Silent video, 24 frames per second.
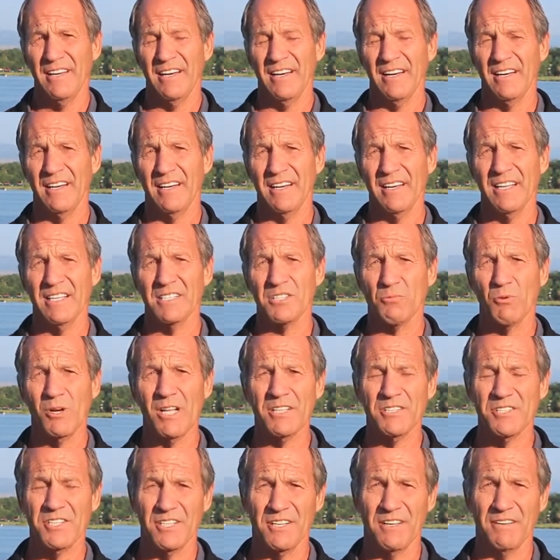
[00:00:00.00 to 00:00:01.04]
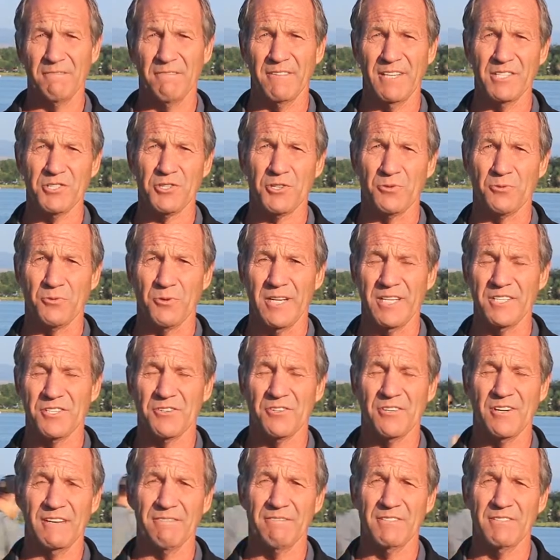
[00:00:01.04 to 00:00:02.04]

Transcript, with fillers: uh, as well as an adventure racer.